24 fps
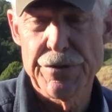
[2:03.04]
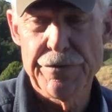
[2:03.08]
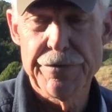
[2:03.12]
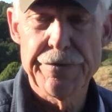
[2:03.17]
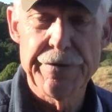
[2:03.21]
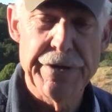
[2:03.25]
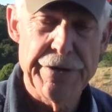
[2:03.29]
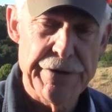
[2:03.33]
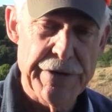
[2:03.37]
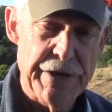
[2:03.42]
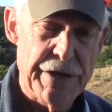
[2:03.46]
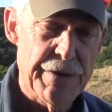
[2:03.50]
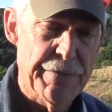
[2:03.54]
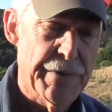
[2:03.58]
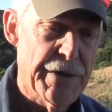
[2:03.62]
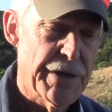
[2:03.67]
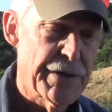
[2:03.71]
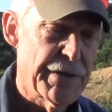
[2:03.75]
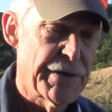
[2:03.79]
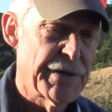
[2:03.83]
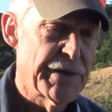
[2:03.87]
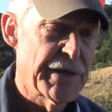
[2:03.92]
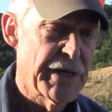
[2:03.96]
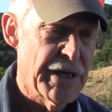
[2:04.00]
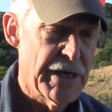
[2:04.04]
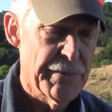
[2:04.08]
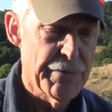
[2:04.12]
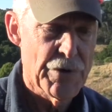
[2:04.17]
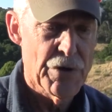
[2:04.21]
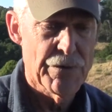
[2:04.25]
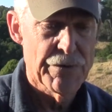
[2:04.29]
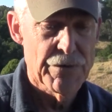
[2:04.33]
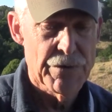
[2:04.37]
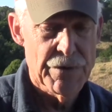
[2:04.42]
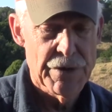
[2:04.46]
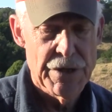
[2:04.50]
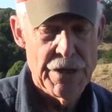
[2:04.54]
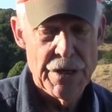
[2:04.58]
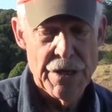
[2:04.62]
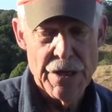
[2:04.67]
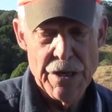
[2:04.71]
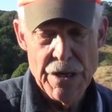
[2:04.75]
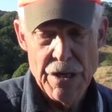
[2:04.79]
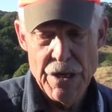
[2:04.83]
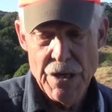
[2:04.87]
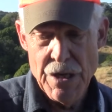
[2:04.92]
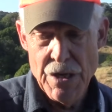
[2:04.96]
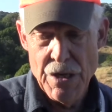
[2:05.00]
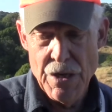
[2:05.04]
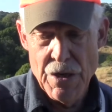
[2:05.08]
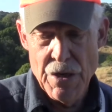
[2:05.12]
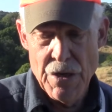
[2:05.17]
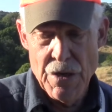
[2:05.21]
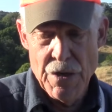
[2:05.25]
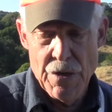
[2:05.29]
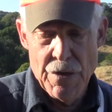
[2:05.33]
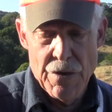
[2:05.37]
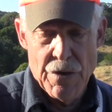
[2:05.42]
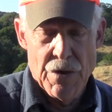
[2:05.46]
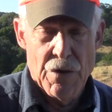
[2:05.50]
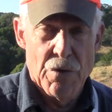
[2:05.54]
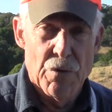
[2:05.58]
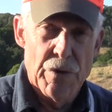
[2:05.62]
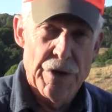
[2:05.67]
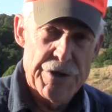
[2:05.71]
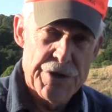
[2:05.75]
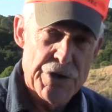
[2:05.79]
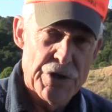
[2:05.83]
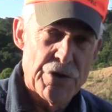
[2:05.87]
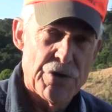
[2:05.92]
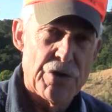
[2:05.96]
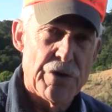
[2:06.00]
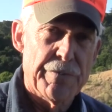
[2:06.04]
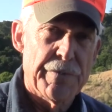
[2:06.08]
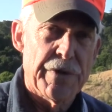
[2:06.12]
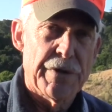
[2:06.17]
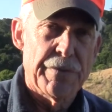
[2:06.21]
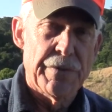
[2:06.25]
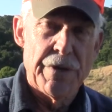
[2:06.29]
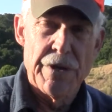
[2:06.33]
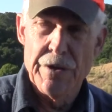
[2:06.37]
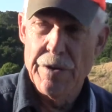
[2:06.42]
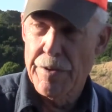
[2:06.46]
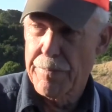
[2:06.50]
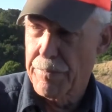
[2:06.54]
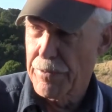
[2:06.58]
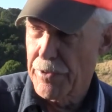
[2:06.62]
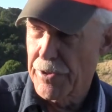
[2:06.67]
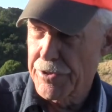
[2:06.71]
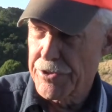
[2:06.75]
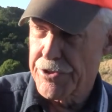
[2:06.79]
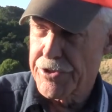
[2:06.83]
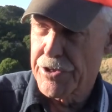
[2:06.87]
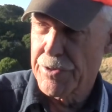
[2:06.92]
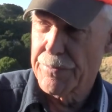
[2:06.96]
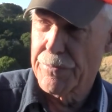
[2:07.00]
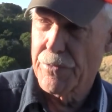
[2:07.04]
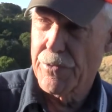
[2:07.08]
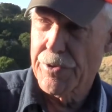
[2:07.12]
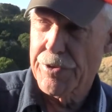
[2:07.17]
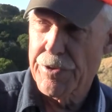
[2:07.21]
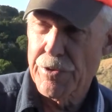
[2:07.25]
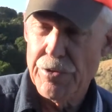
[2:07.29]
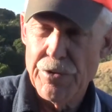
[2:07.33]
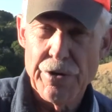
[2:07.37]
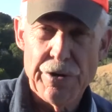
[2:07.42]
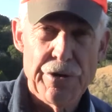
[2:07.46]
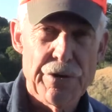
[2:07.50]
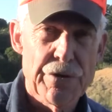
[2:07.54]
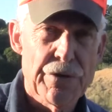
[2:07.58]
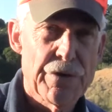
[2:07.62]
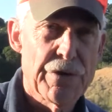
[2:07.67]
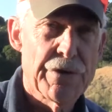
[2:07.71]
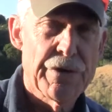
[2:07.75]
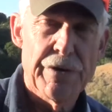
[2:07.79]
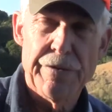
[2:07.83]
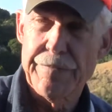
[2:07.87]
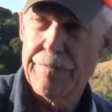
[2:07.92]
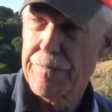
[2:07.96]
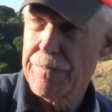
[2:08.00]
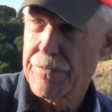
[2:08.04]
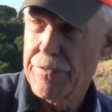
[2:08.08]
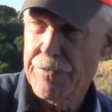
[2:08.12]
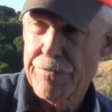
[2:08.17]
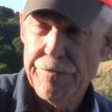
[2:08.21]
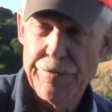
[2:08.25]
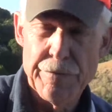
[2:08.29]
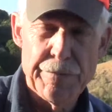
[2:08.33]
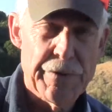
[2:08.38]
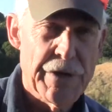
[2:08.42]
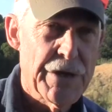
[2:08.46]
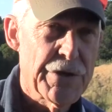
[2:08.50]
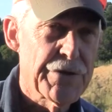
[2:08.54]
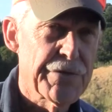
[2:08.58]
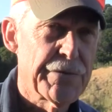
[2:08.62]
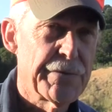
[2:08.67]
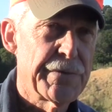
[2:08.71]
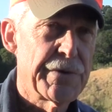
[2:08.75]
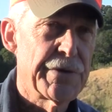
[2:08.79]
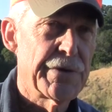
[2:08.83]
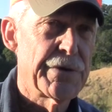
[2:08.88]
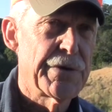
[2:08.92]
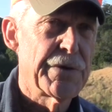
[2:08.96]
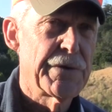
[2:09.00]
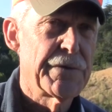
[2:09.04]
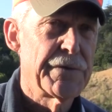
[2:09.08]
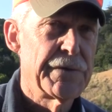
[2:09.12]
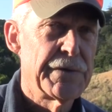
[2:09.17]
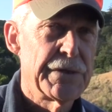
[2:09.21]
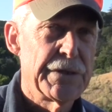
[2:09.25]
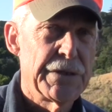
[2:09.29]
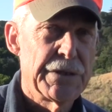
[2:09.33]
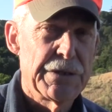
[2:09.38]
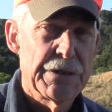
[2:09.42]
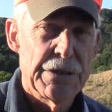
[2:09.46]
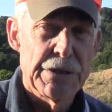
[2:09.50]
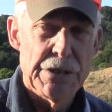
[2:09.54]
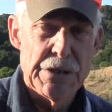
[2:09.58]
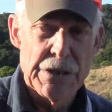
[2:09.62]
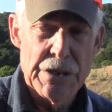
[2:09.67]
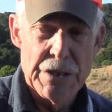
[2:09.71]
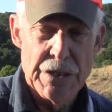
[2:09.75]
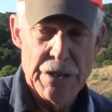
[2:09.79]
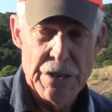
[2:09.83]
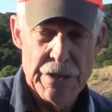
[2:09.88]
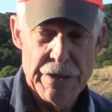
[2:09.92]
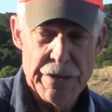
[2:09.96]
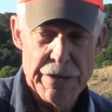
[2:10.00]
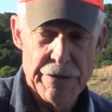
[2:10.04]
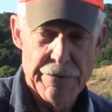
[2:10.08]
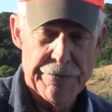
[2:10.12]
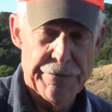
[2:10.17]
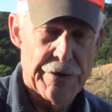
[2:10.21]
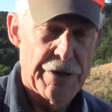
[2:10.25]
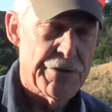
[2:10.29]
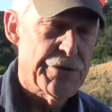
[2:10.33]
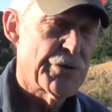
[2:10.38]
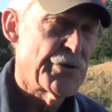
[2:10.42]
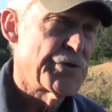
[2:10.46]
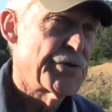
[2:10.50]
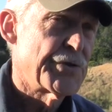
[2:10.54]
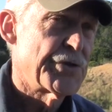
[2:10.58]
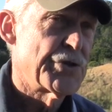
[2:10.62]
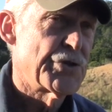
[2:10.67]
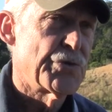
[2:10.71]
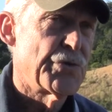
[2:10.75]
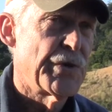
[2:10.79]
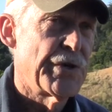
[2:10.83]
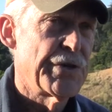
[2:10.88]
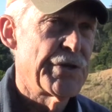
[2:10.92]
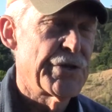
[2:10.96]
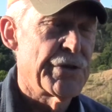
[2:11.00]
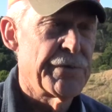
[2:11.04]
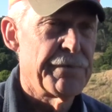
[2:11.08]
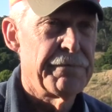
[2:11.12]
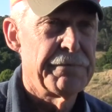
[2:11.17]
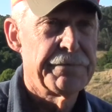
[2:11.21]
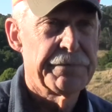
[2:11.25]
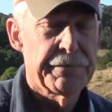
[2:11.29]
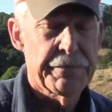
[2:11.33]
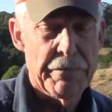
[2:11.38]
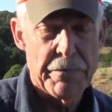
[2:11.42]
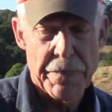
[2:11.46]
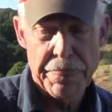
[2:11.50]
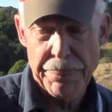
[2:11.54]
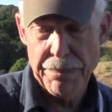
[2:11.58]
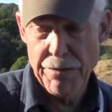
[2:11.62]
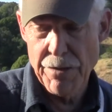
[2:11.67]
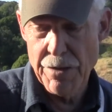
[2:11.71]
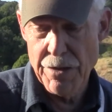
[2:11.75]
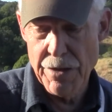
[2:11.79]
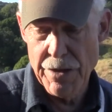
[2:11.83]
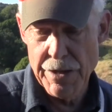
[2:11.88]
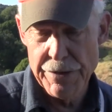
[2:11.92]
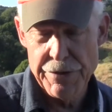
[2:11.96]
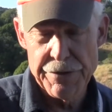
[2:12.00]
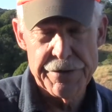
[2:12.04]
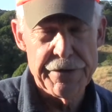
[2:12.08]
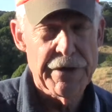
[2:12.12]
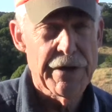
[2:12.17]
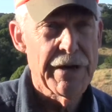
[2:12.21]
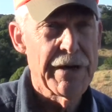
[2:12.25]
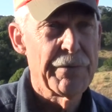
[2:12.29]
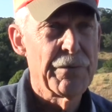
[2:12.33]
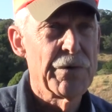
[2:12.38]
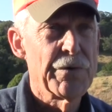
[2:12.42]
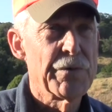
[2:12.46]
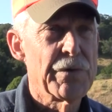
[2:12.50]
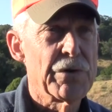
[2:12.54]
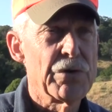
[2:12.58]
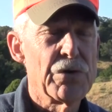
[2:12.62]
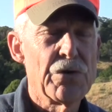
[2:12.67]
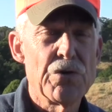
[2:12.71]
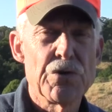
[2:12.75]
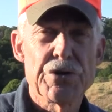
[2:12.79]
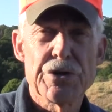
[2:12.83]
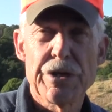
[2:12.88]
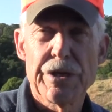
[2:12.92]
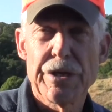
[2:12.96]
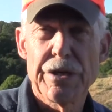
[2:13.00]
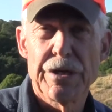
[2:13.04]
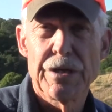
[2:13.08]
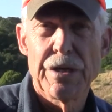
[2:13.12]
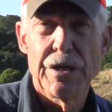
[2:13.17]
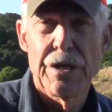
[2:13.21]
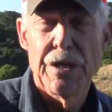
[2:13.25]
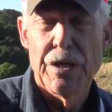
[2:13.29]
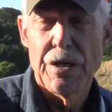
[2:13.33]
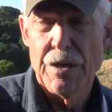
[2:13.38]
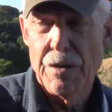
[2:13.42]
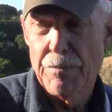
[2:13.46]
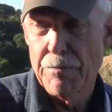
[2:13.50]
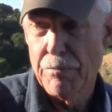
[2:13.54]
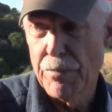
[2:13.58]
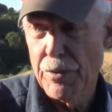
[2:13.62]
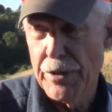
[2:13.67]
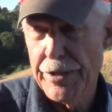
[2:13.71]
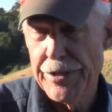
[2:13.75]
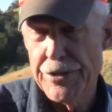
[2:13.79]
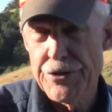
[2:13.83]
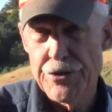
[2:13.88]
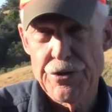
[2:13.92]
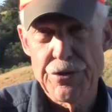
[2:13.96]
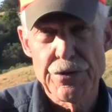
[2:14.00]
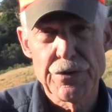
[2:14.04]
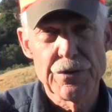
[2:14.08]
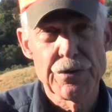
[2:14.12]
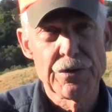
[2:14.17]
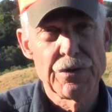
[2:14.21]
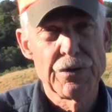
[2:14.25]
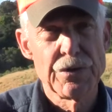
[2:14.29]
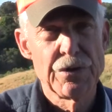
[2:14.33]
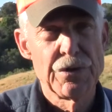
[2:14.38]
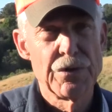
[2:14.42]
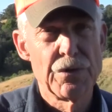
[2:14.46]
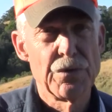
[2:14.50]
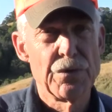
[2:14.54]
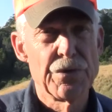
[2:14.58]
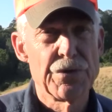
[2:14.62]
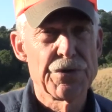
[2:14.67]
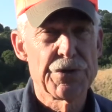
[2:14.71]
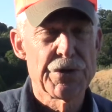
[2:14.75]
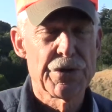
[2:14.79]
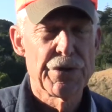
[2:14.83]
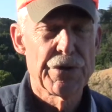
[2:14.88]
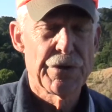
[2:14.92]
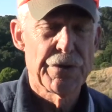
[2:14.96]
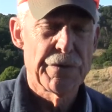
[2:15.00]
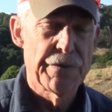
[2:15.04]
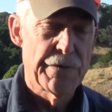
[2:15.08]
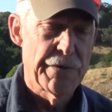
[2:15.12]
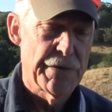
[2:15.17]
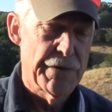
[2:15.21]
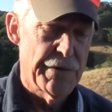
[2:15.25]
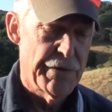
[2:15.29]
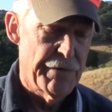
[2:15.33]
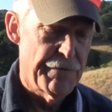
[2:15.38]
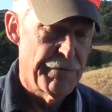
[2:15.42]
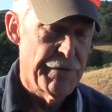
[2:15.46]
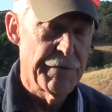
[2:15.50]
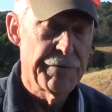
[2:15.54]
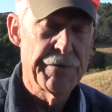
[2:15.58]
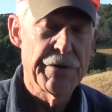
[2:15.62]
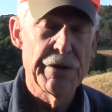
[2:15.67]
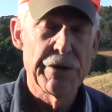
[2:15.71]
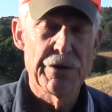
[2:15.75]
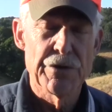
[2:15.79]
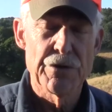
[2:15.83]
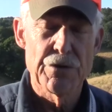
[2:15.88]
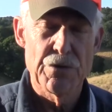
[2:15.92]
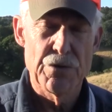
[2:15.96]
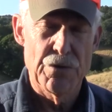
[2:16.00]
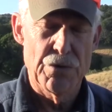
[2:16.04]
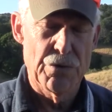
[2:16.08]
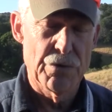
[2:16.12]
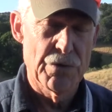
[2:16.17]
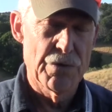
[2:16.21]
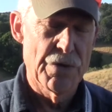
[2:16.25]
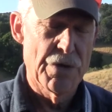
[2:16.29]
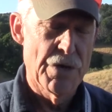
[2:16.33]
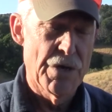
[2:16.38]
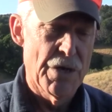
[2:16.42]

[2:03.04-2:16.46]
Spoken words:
found out about it, came over, rescued him, and placed him with a lawyer not a few miles from here in a foster situation. At the time, we were losing Blazer, who was a 15-year-old,